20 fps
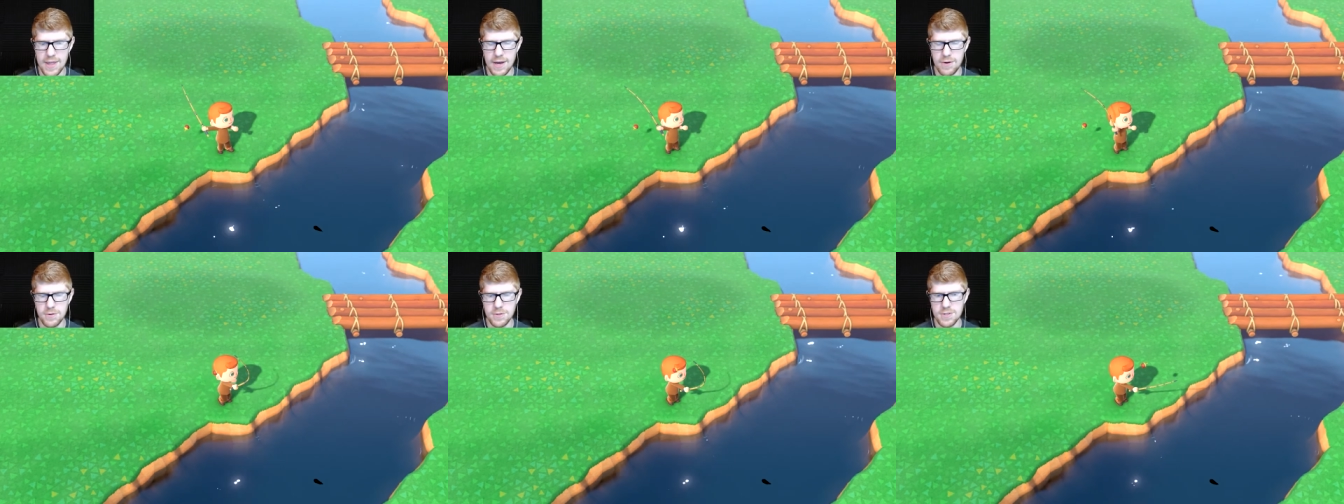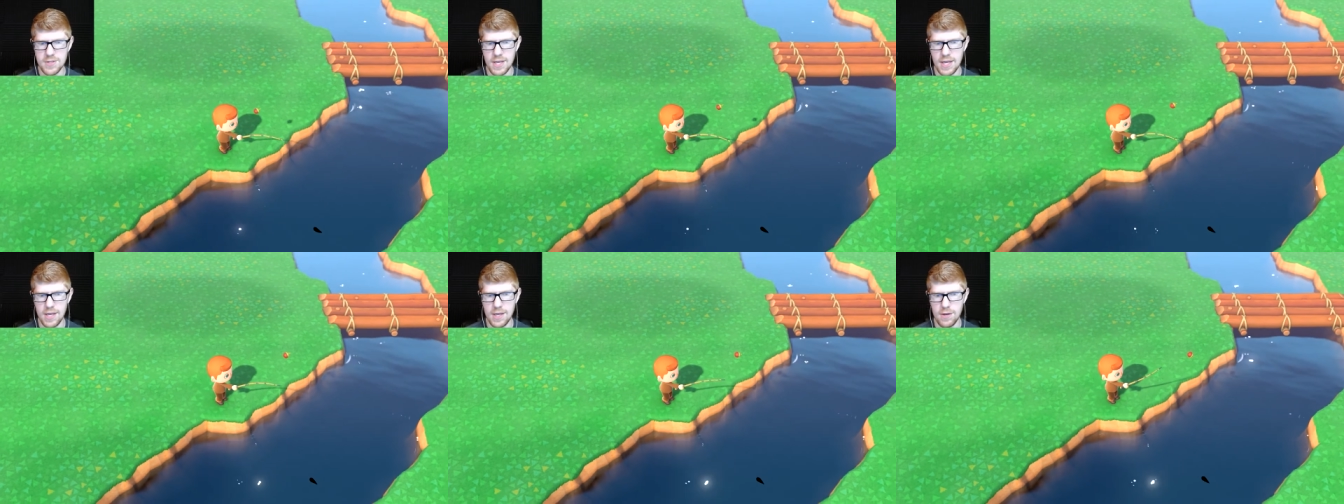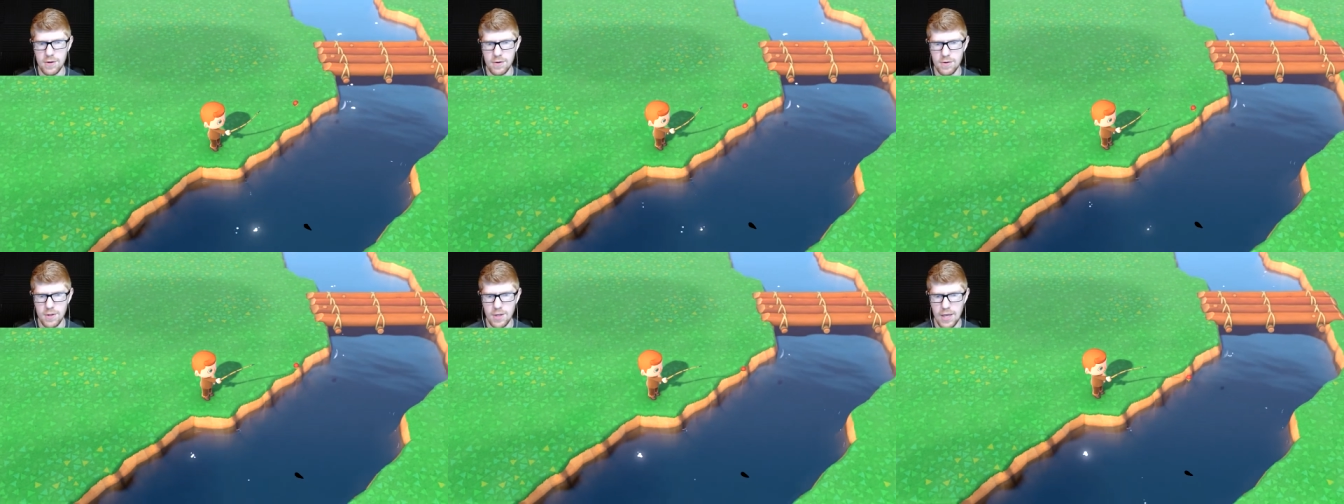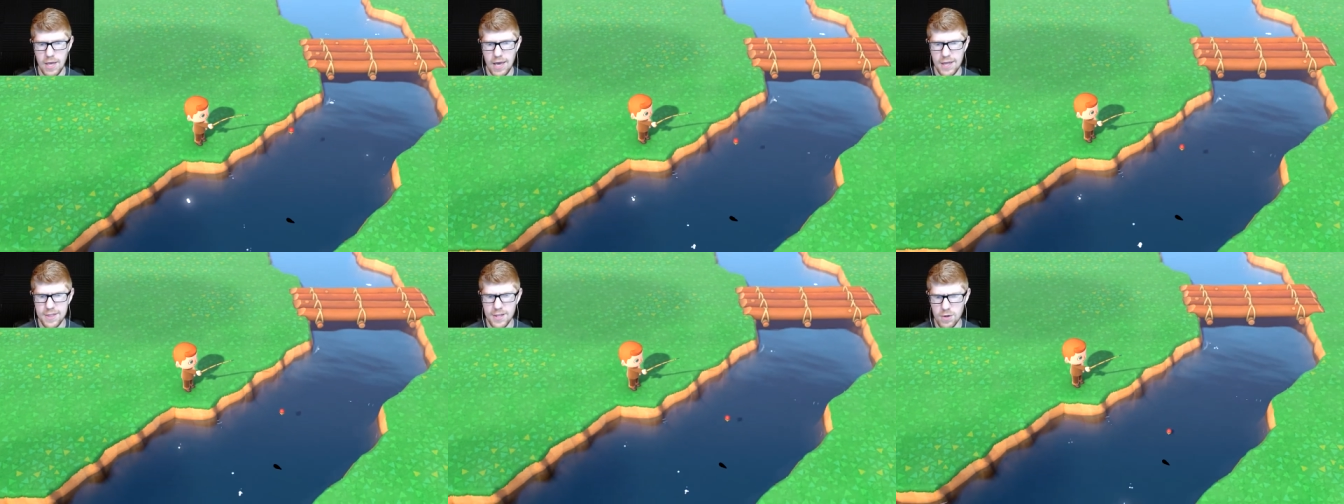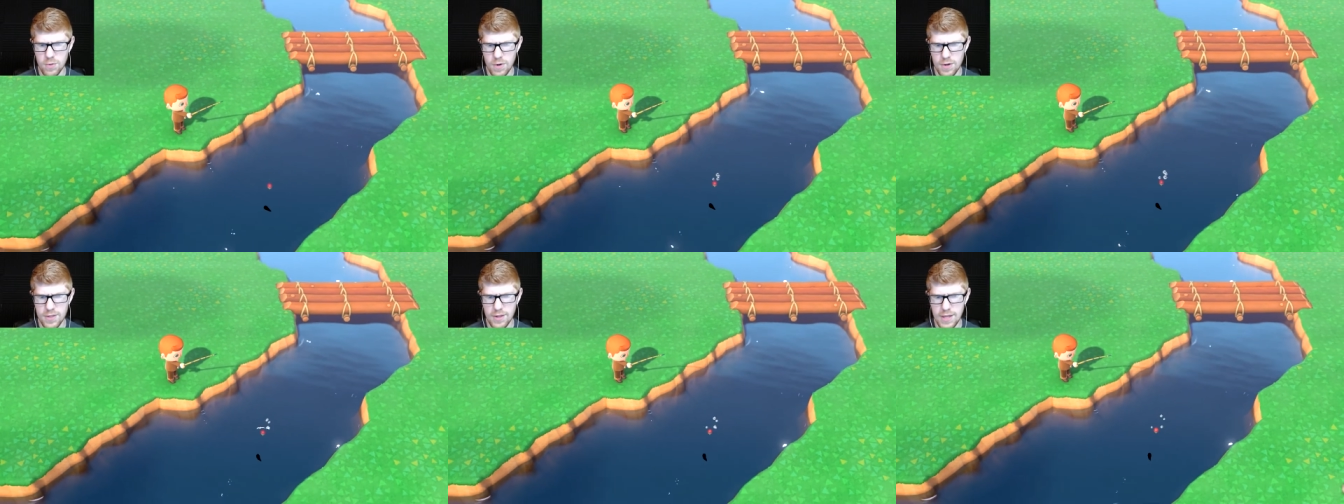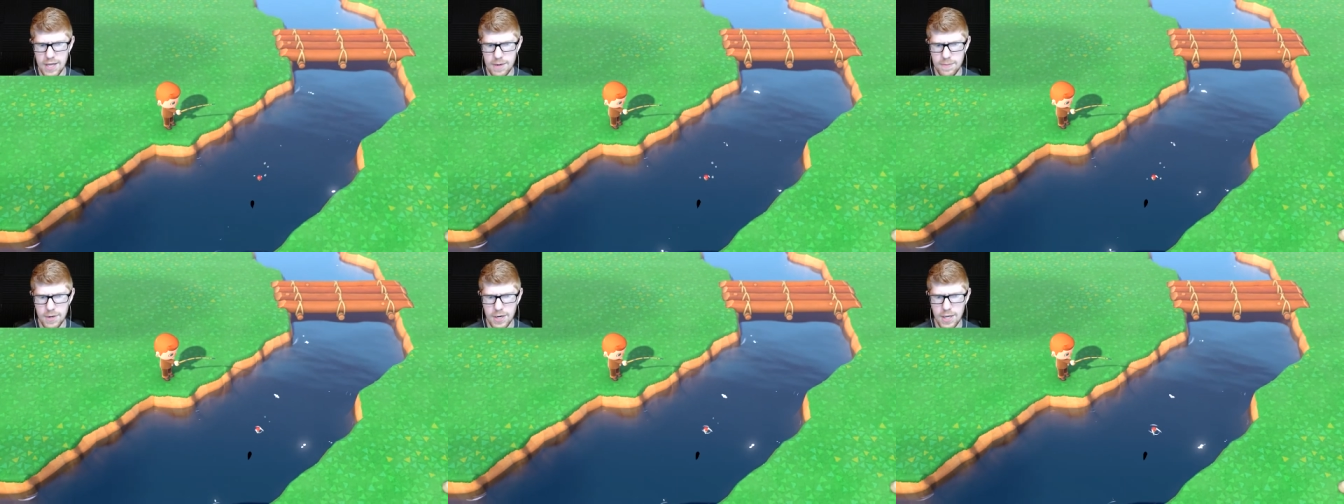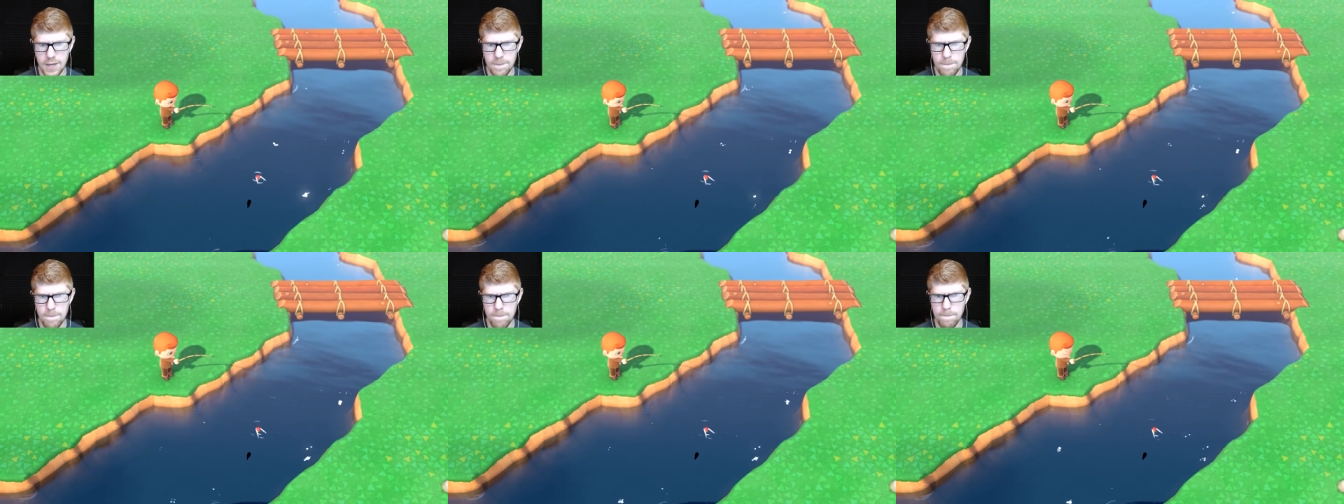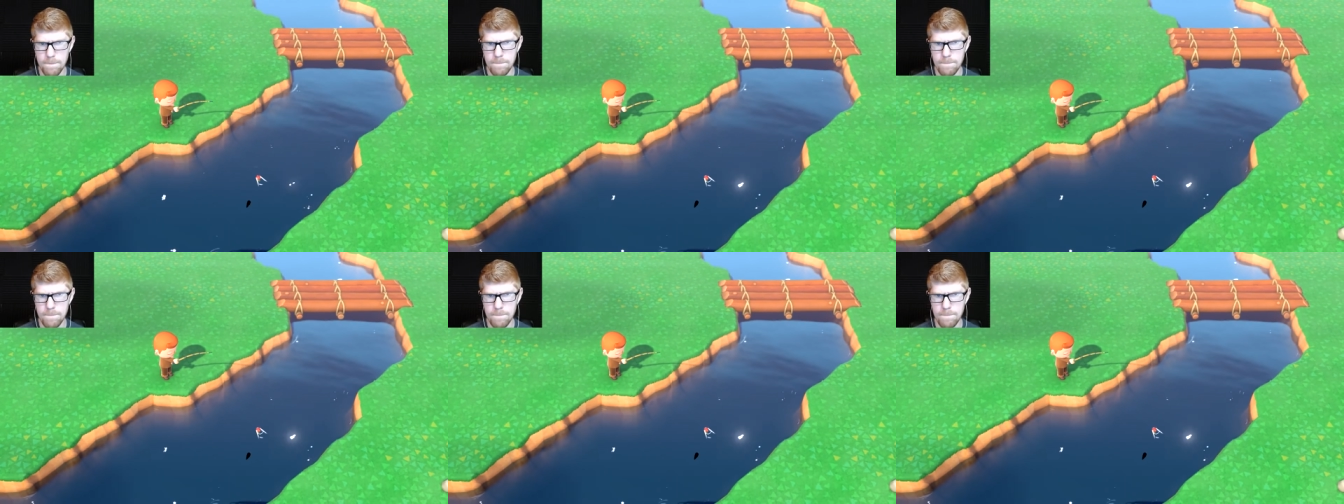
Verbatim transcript: That one's like, I think, worth a lot of money.